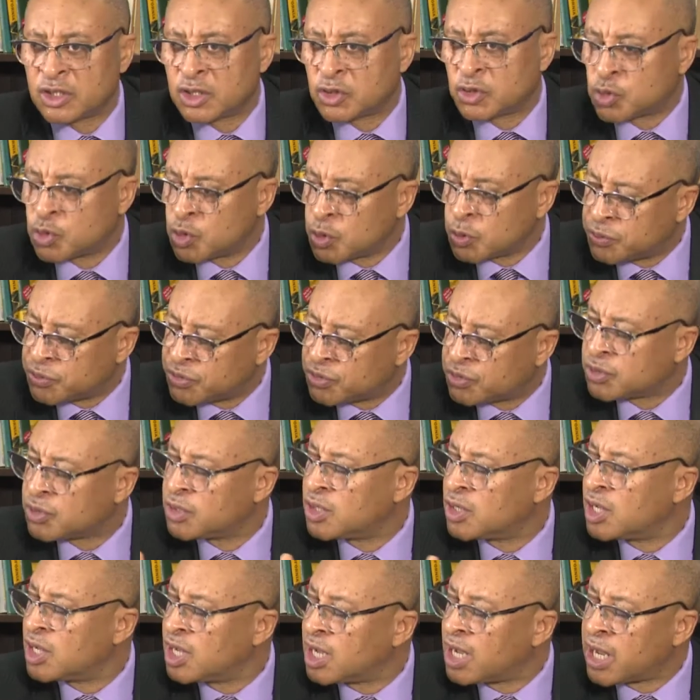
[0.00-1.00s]
troops
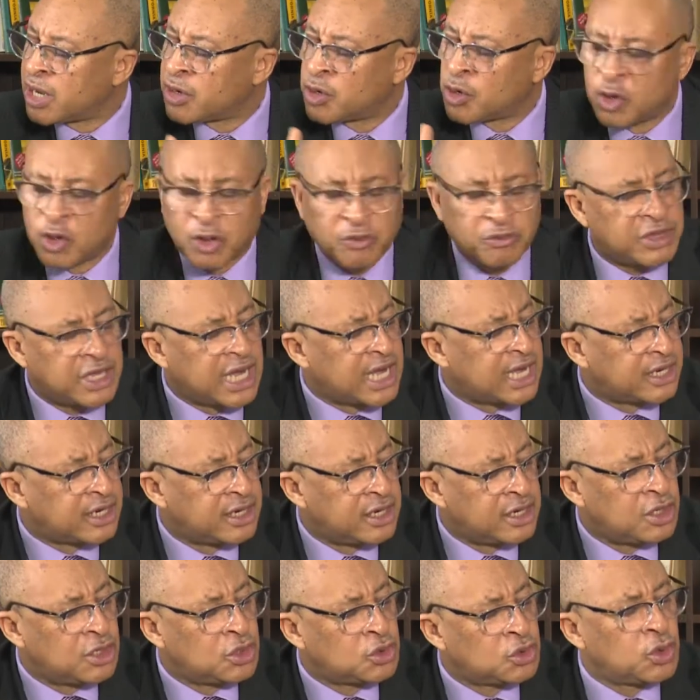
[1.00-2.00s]
and all of
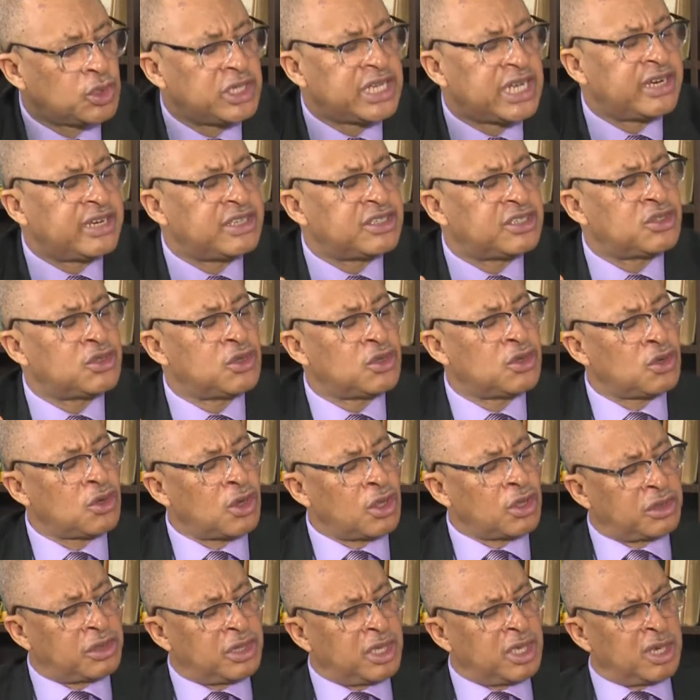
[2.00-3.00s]
that. So there is
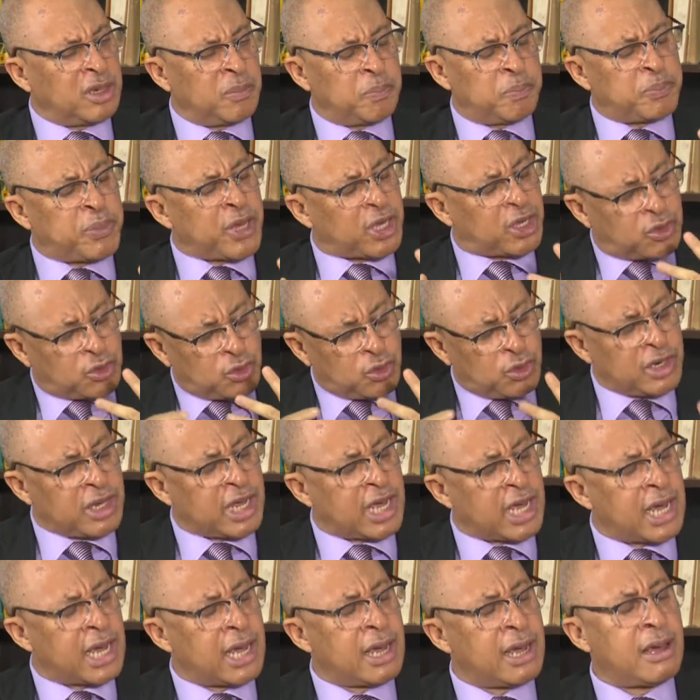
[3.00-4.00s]
nothing
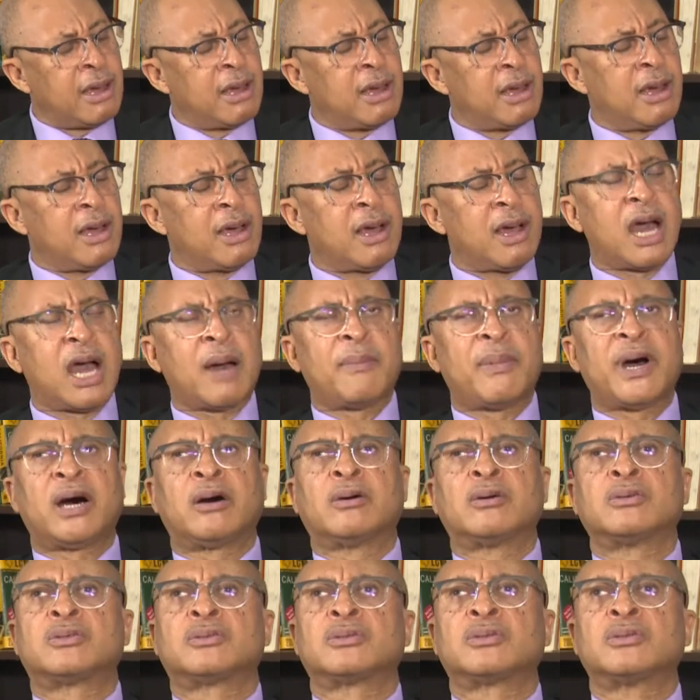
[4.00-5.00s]
peculiar
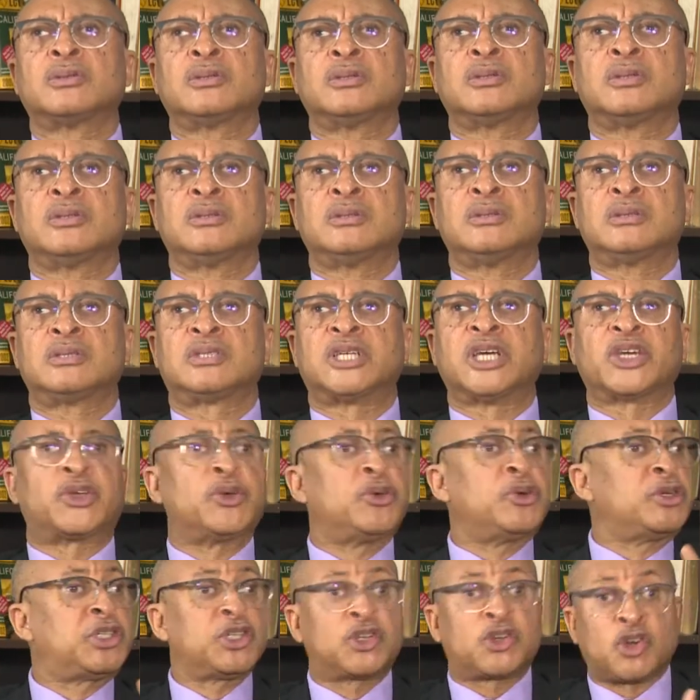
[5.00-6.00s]
about
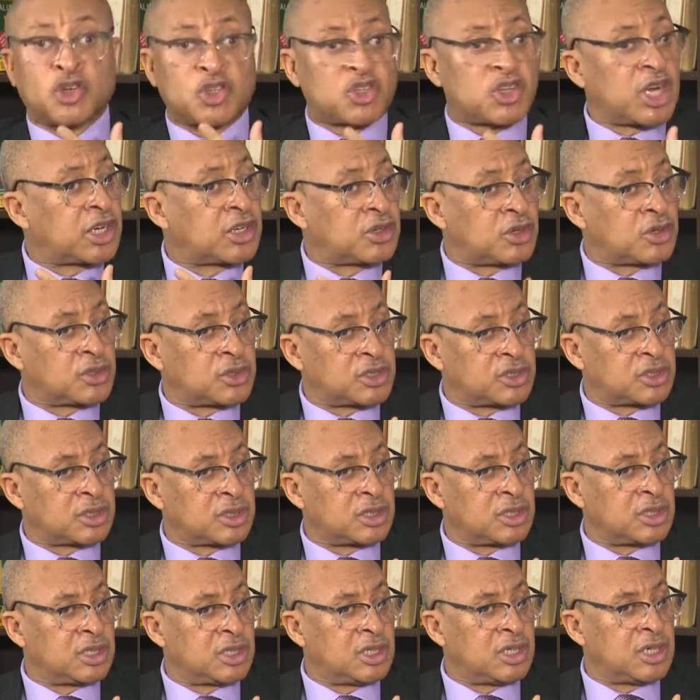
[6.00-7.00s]
security contractors
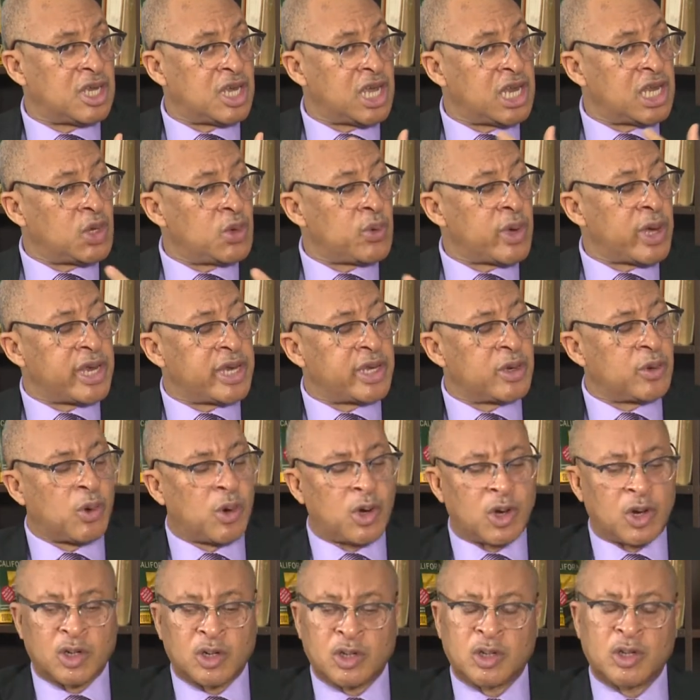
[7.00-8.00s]
anywhere in the
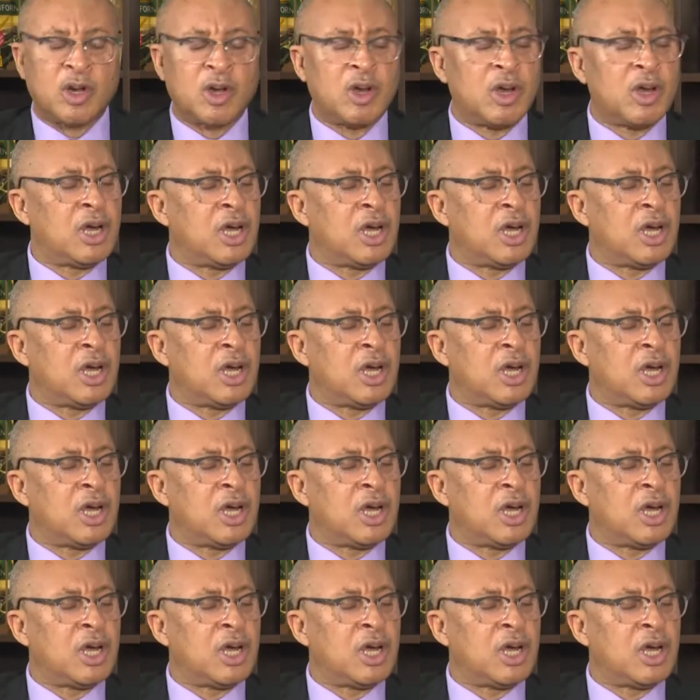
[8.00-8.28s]
world.